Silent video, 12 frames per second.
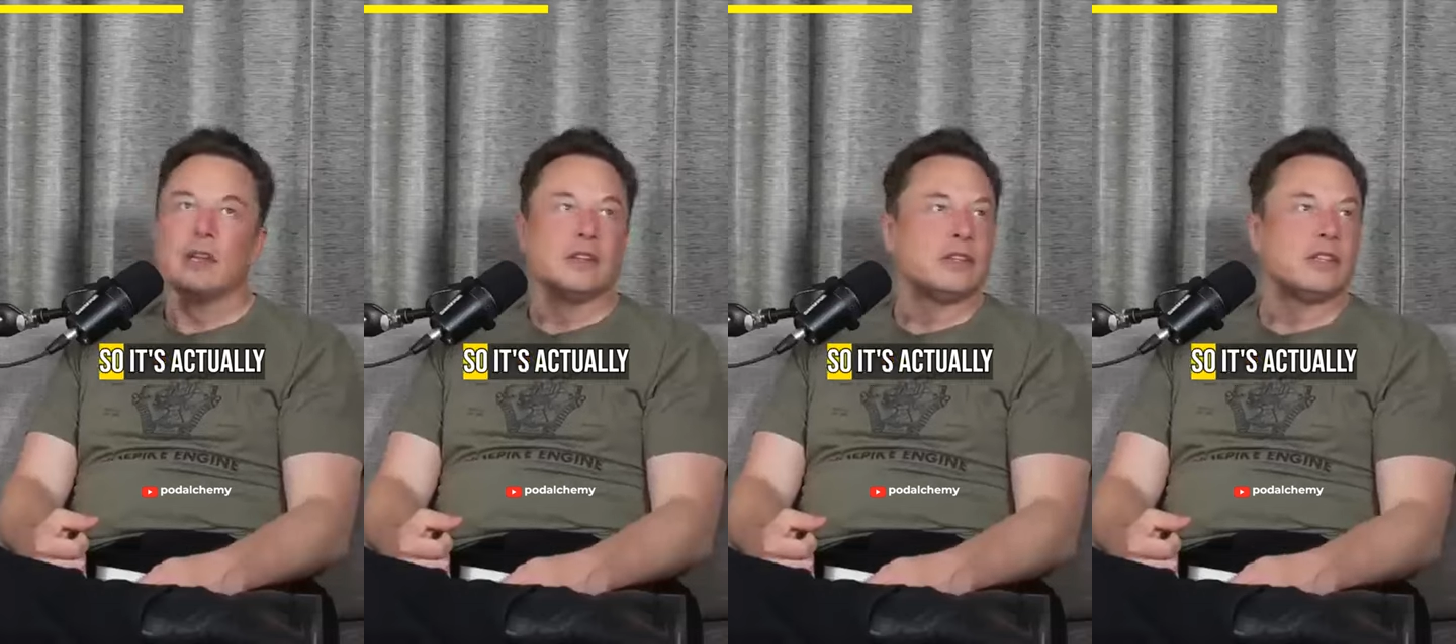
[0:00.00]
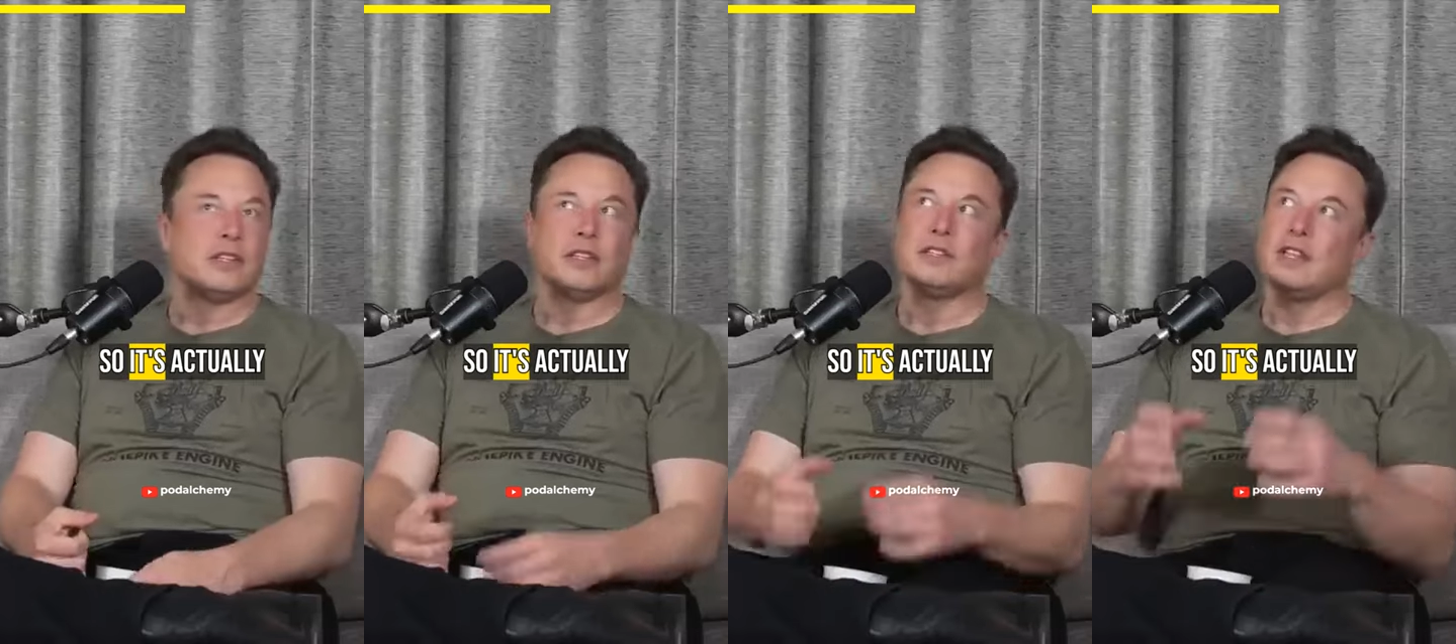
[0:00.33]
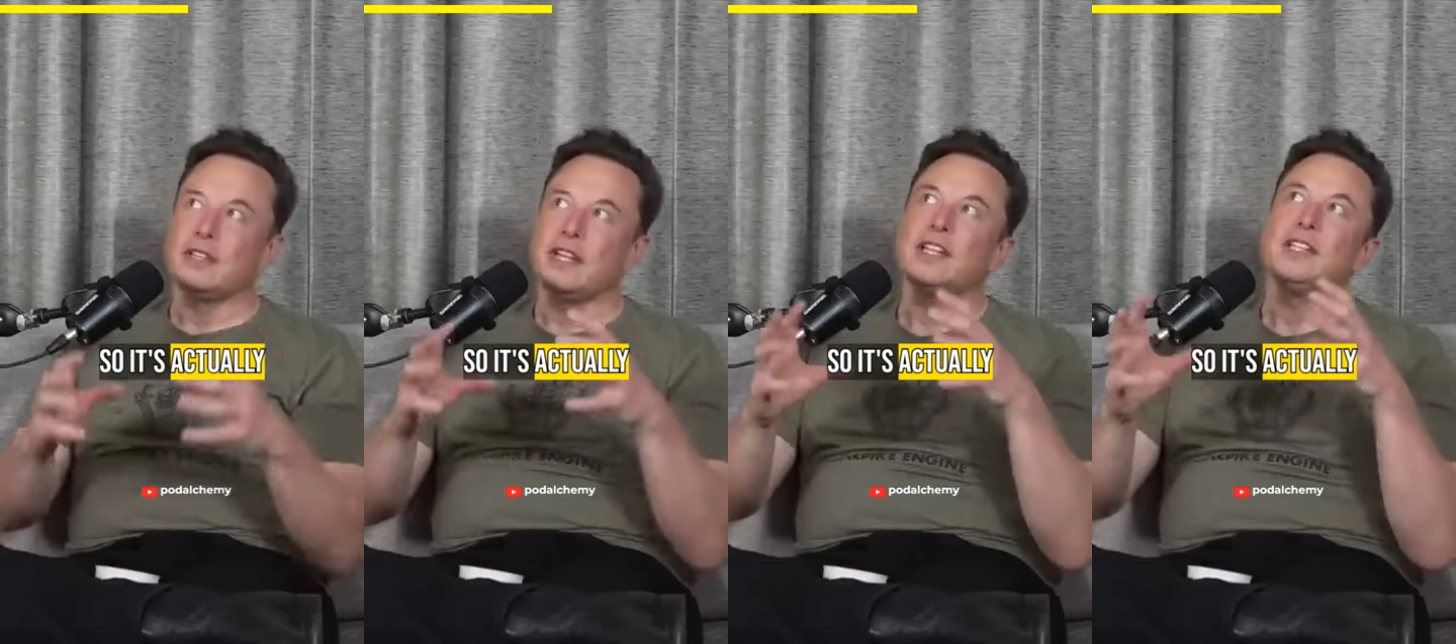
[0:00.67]
So
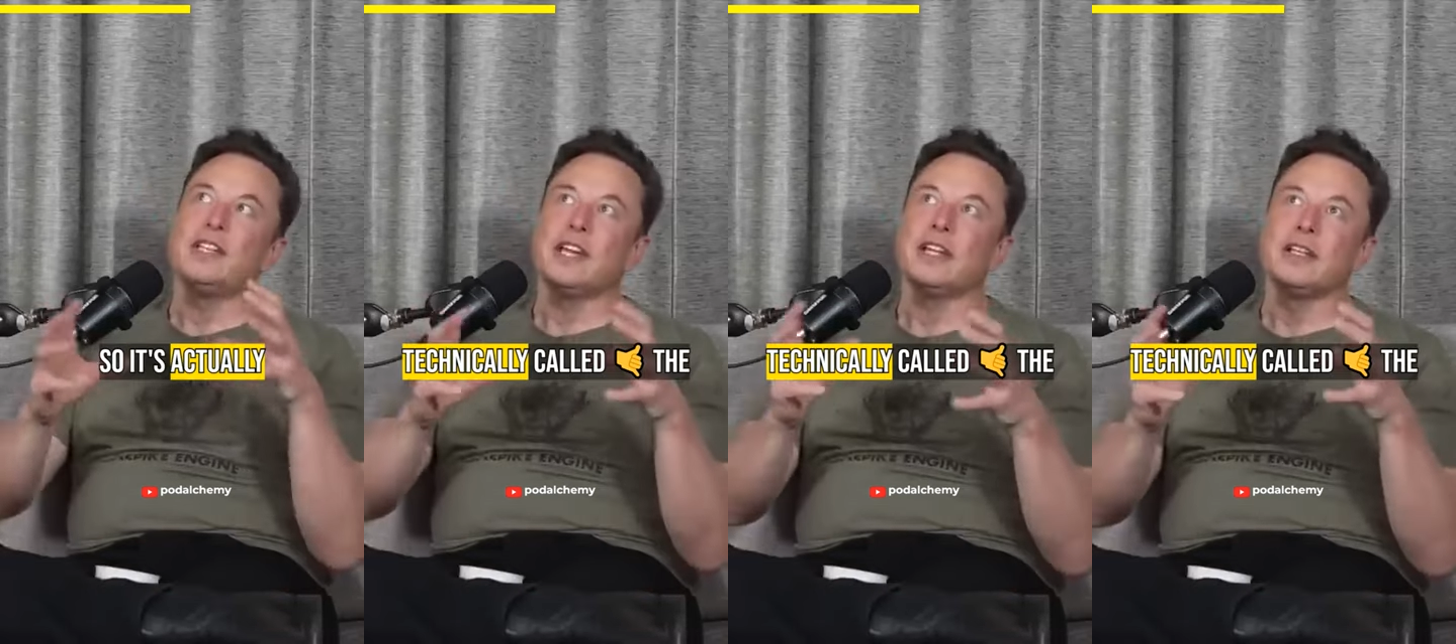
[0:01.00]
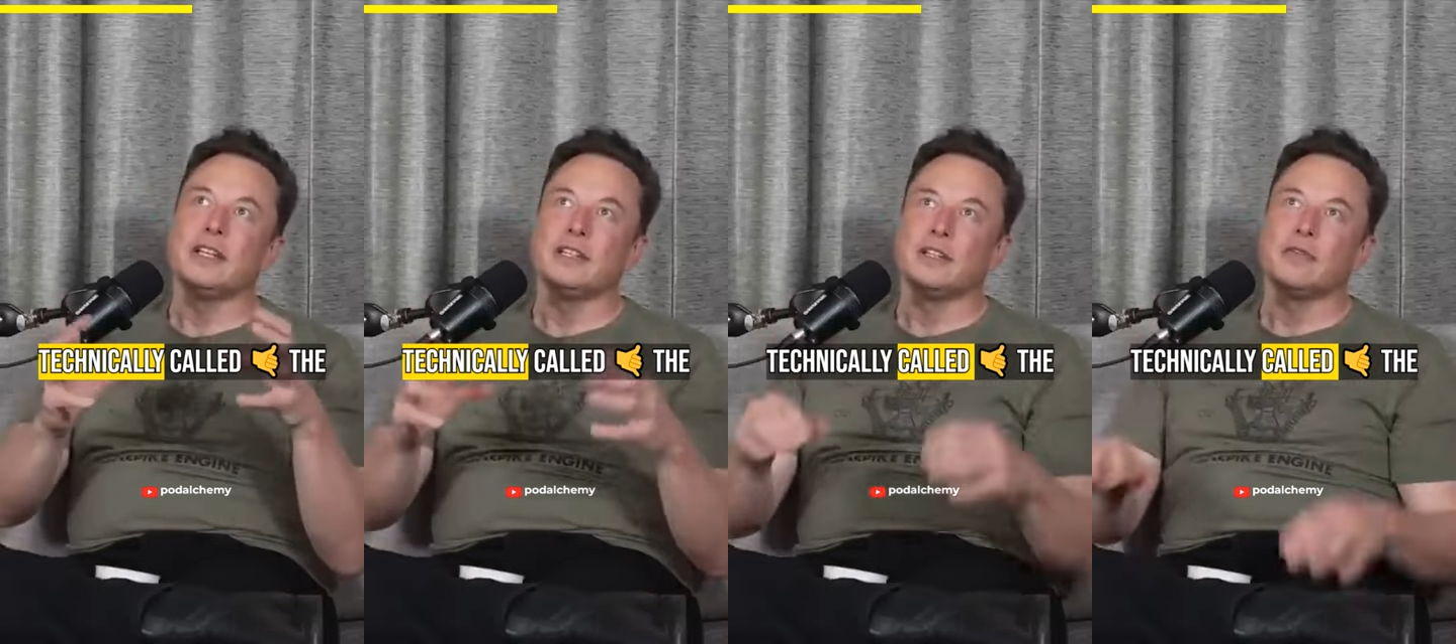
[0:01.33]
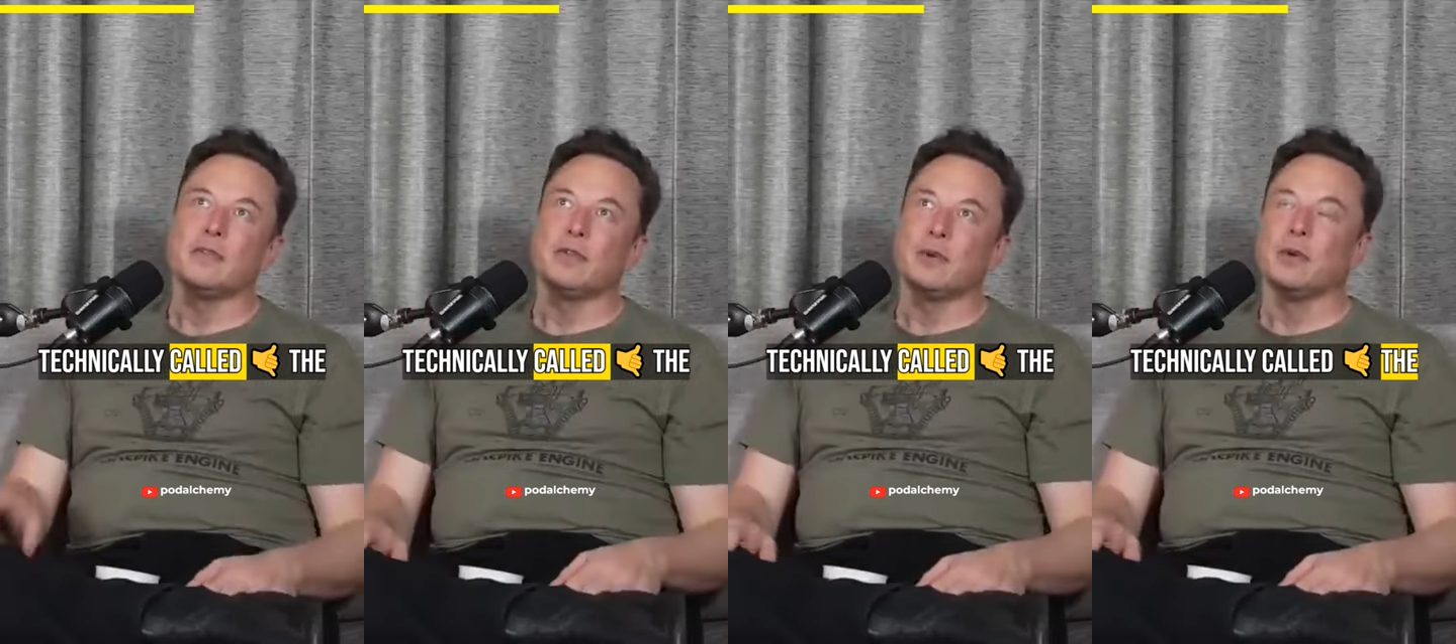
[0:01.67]
there's actually technically
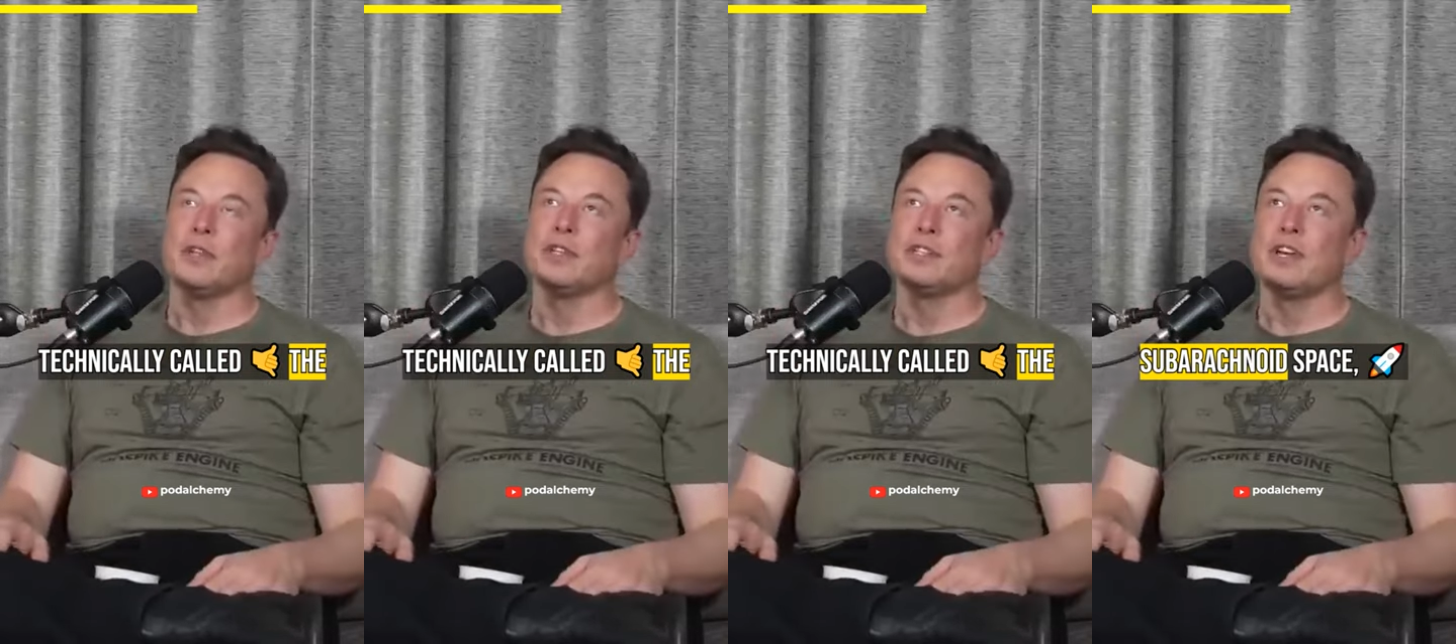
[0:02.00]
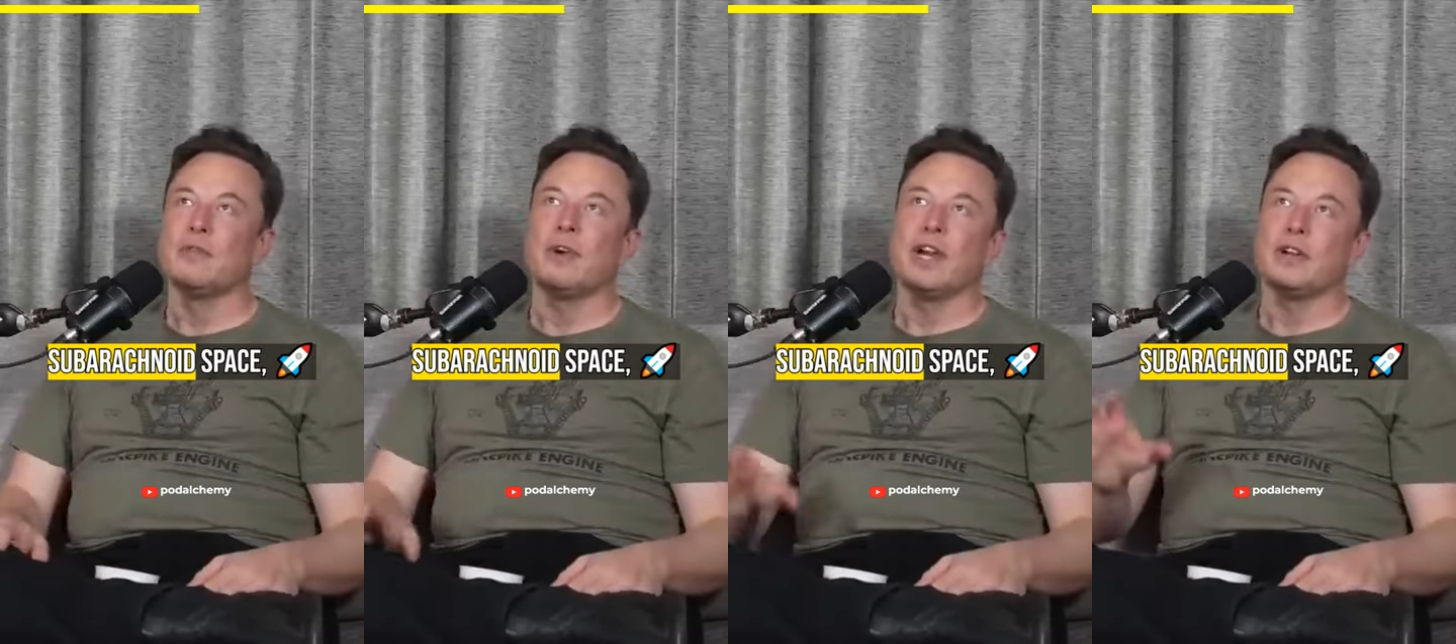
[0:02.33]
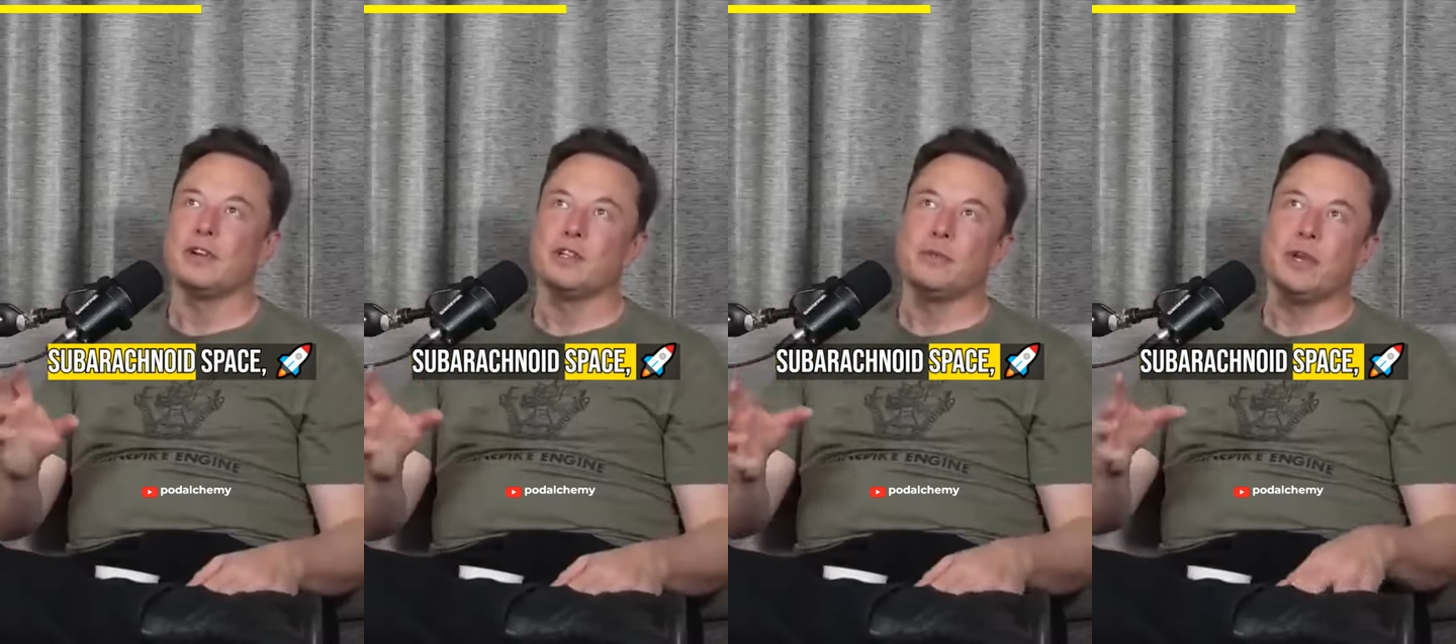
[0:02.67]
something called the
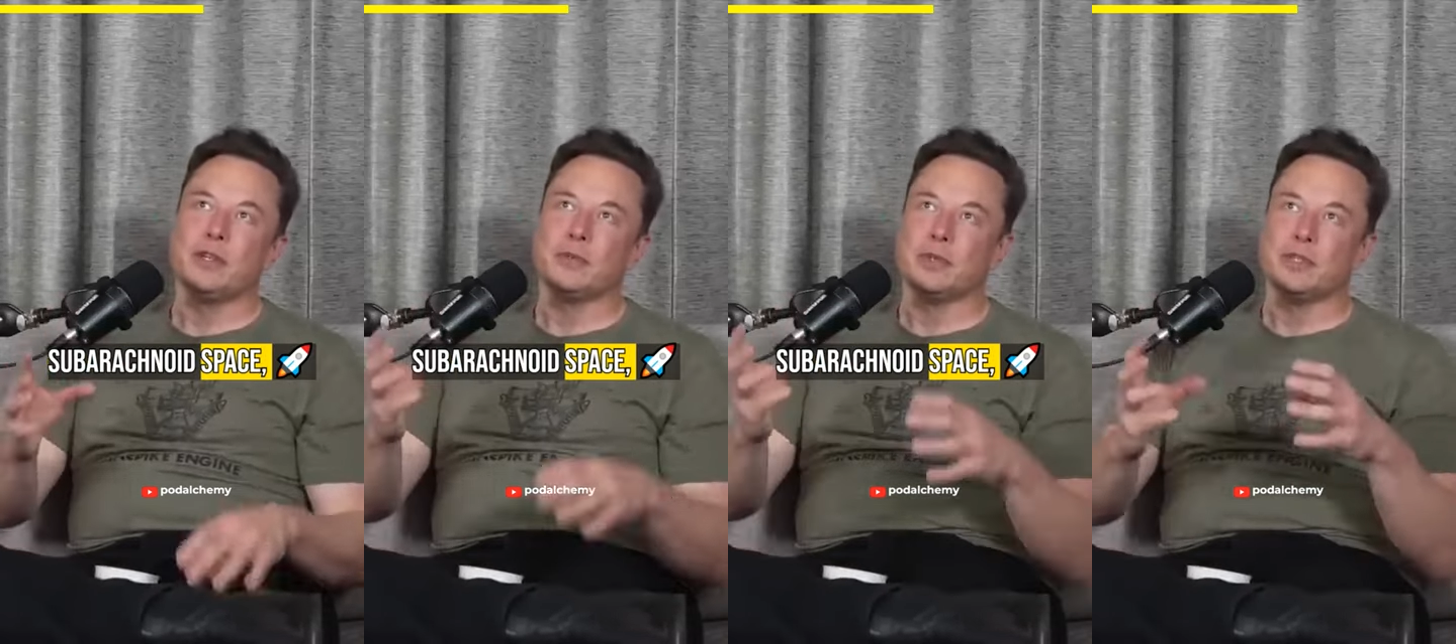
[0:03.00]
subarachnoid space,